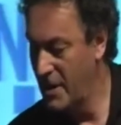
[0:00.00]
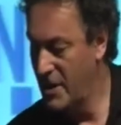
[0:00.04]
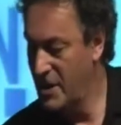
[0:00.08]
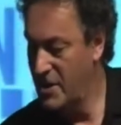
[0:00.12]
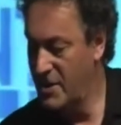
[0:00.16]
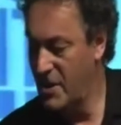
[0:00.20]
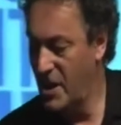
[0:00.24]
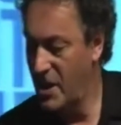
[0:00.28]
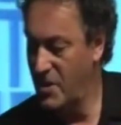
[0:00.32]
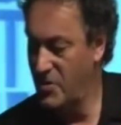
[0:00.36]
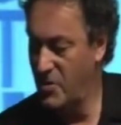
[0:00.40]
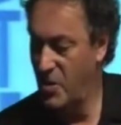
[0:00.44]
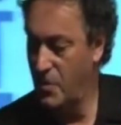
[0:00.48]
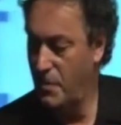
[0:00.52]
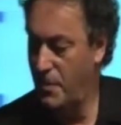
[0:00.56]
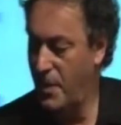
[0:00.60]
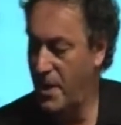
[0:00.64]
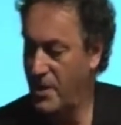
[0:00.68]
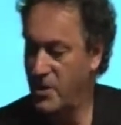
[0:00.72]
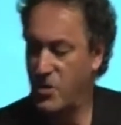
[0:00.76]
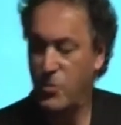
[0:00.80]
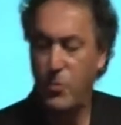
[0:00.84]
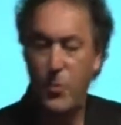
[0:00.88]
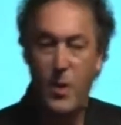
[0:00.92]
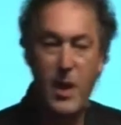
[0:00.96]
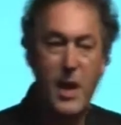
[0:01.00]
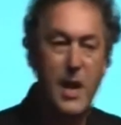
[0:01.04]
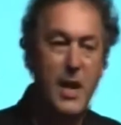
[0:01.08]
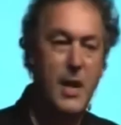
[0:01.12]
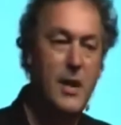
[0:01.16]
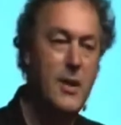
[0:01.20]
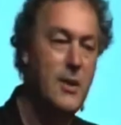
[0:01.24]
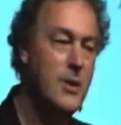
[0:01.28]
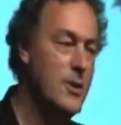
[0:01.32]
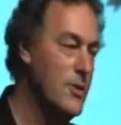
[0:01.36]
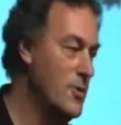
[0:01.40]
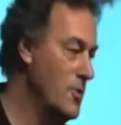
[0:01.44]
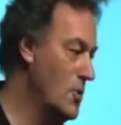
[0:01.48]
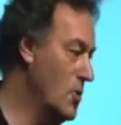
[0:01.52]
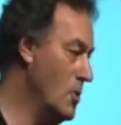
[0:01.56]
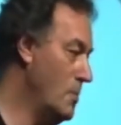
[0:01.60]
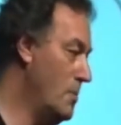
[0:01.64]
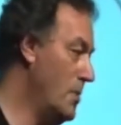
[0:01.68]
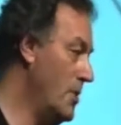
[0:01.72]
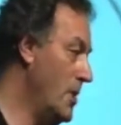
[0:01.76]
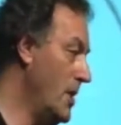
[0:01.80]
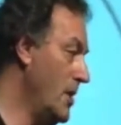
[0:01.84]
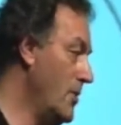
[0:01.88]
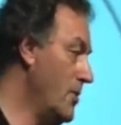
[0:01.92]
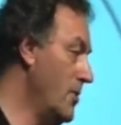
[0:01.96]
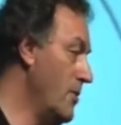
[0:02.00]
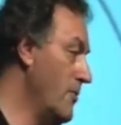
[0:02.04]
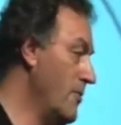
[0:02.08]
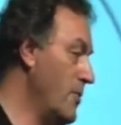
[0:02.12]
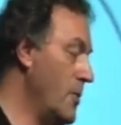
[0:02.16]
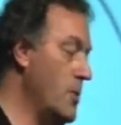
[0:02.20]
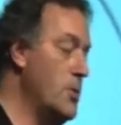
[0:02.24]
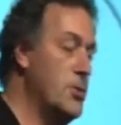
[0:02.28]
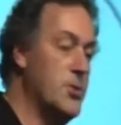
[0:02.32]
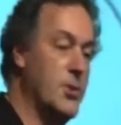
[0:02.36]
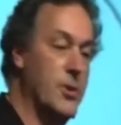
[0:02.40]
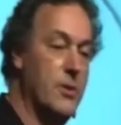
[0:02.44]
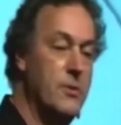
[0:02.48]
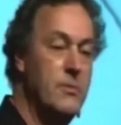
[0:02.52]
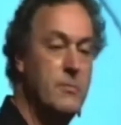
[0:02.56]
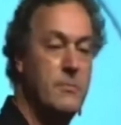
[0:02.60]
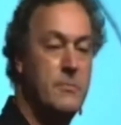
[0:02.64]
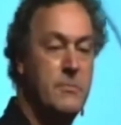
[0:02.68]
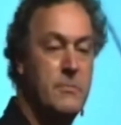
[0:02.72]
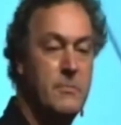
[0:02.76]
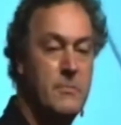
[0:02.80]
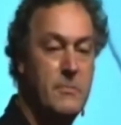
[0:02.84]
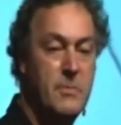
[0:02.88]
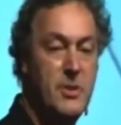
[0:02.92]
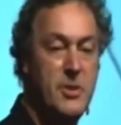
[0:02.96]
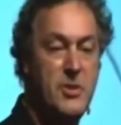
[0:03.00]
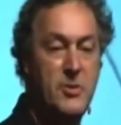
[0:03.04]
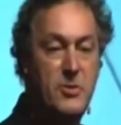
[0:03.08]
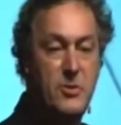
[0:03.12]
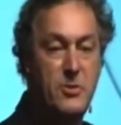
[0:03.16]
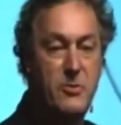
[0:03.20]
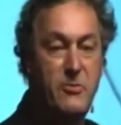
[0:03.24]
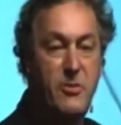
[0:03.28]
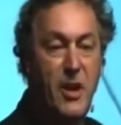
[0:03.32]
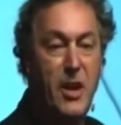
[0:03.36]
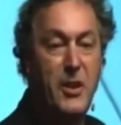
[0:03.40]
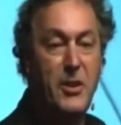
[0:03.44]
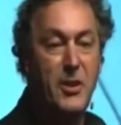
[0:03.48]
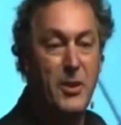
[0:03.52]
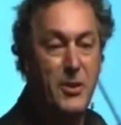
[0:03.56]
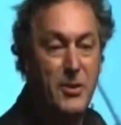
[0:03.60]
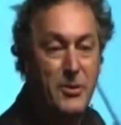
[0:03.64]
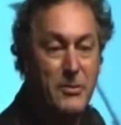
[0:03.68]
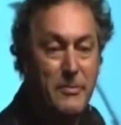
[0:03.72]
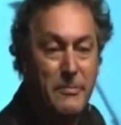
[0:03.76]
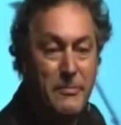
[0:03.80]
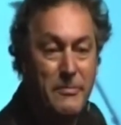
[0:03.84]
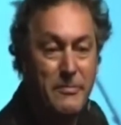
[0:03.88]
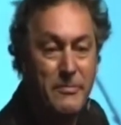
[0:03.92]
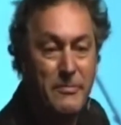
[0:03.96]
He says, the best way to predict the future is to invent it.